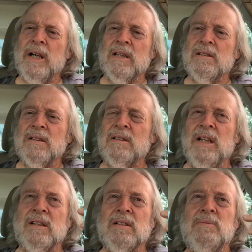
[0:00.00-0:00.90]

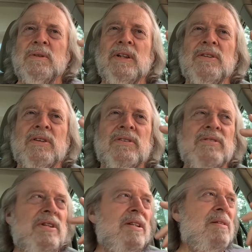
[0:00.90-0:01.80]
Excellent movie on the
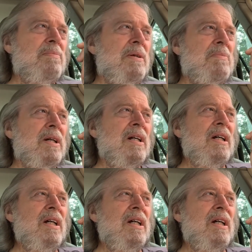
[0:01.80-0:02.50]
13th Amendment.